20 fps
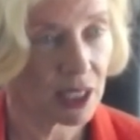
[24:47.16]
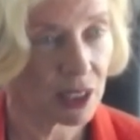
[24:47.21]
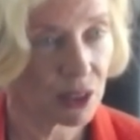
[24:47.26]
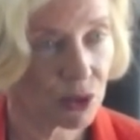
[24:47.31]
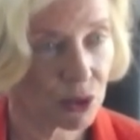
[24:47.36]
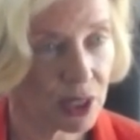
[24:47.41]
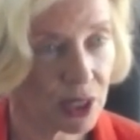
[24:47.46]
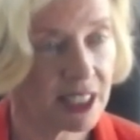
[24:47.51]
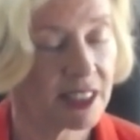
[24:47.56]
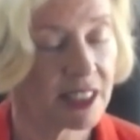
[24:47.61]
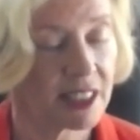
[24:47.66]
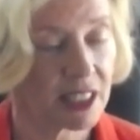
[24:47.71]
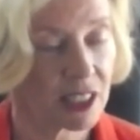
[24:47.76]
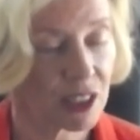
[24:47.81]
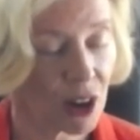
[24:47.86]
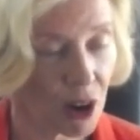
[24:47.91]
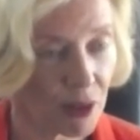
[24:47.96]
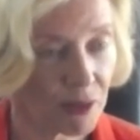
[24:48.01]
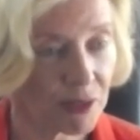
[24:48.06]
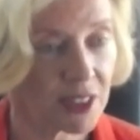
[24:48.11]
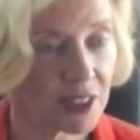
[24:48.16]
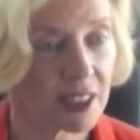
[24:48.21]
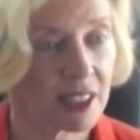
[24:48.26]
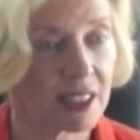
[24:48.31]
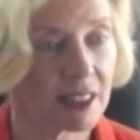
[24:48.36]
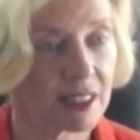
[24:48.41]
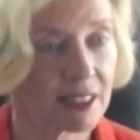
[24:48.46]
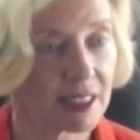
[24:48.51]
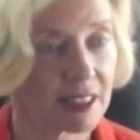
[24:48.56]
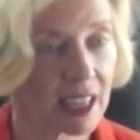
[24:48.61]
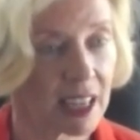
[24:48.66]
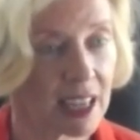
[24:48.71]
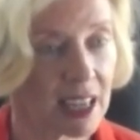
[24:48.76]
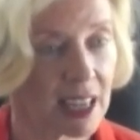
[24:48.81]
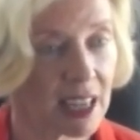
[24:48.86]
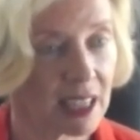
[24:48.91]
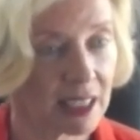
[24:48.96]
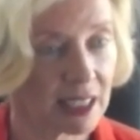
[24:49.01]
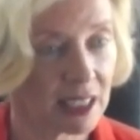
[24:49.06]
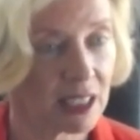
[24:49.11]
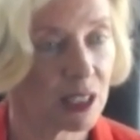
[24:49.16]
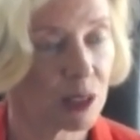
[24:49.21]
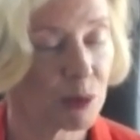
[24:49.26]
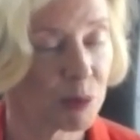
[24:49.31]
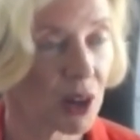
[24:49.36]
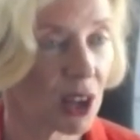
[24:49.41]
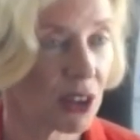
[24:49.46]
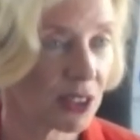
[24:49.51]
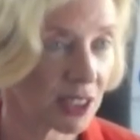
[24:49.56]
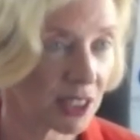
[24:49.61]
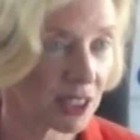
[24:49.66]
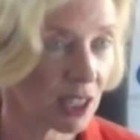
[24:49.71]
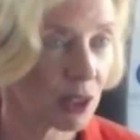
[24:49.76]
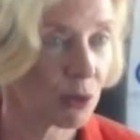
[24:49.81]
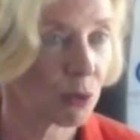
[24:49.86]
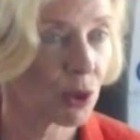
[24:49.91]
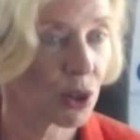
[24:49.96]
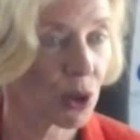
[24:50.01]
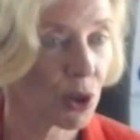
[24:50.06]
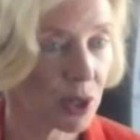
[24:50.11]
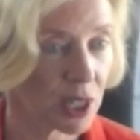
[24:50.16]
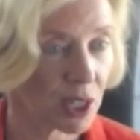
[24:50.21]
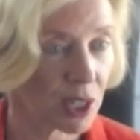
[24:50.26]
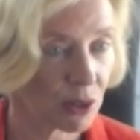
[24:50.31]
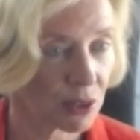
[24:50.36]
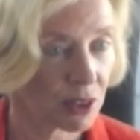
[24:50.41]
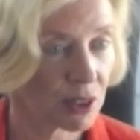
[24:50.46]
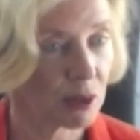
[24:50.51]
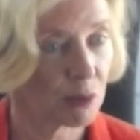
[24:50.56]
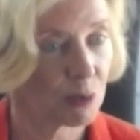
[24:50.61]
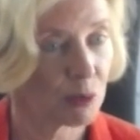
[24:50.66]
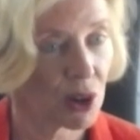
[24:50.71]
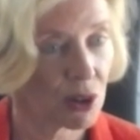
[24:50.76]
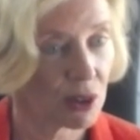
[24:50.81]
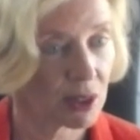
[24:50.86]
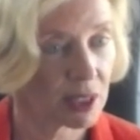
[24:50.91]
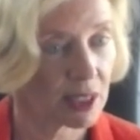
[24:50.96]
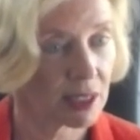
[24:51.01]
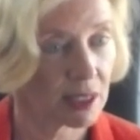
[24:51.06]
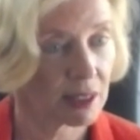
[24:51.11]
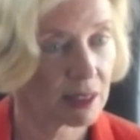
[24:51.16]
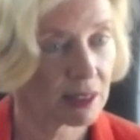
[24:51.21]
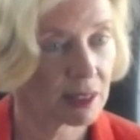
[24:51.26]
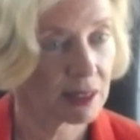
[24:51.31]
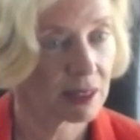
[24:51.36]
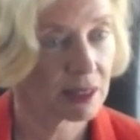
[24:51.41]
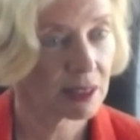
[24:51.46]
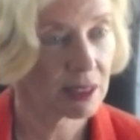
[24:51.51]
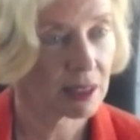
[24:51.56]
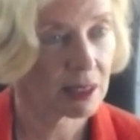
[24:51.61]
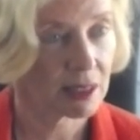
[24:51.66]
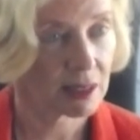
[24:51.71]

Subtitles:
increased the confidence in the products that were going onto the markets.